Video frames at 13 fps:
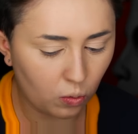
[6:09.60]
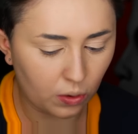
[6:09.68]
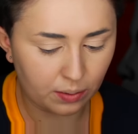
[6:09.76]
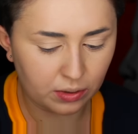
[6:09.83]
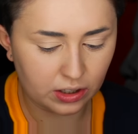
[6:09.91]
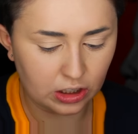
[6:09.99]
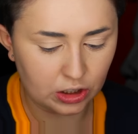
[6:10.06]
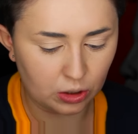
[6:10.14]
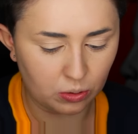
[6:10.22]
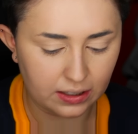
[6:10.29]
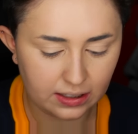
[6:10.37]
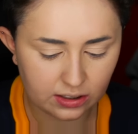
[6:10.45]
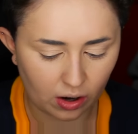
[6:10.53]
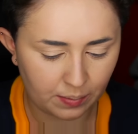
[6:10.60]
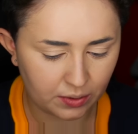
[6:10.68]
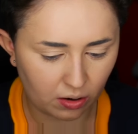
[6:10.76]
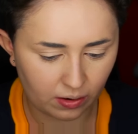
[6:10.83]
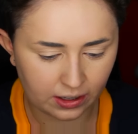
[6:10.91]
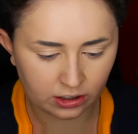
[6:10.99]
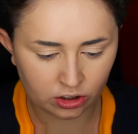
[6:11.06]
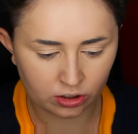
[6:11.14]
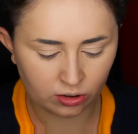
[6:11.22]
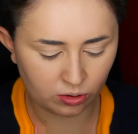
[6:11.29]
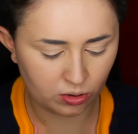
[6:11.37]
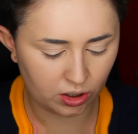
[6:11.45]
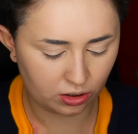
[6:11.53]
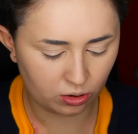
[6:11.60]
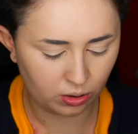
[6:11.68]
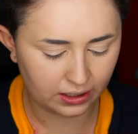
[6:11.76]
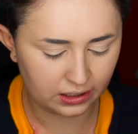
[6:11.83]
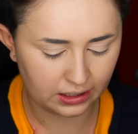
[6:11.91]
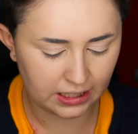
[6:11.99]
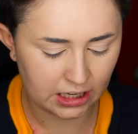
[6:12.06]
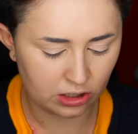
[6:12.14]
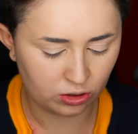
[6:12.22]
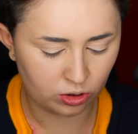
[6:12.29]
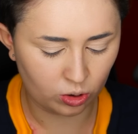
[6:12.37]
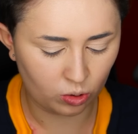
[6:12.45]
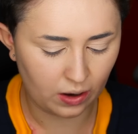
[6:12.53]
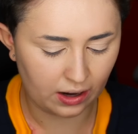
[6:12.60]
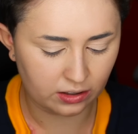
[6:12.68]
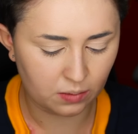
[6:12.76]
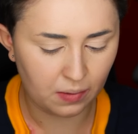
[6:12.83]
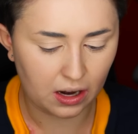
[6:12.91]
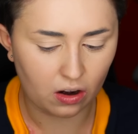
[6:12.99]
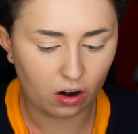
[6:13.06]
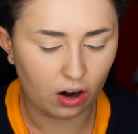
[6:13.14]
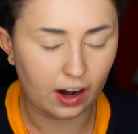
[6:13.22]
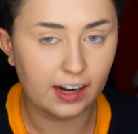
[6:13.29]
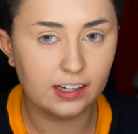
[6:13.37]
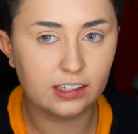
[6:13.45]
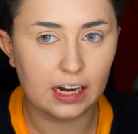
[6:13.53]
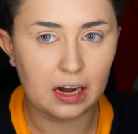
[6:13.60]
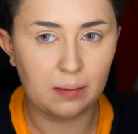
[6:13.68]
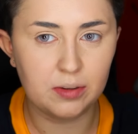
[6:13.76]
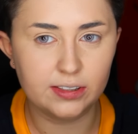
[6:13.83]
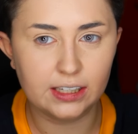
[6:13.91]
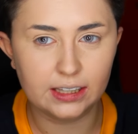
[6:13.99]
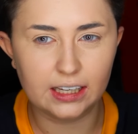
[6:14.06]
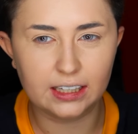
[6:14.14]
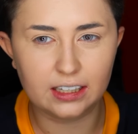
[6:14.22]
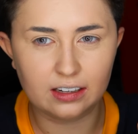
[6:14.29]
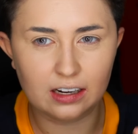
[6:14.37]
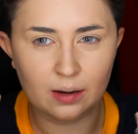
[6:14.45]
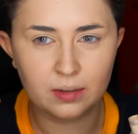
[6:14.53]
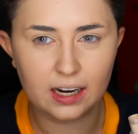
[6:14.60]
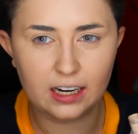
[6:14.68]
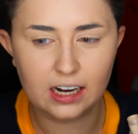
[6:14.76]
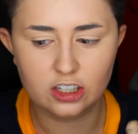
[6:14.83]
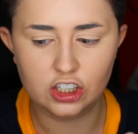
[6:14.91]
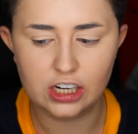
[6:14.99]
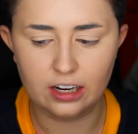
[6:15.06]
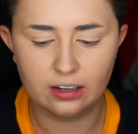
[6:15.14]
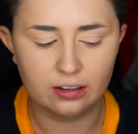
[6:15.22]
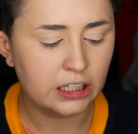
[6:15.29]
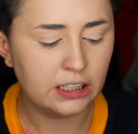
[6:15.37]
what I'm gonna do is I'm going to quickly do under my eyes, and I'm using the Kim Kardashian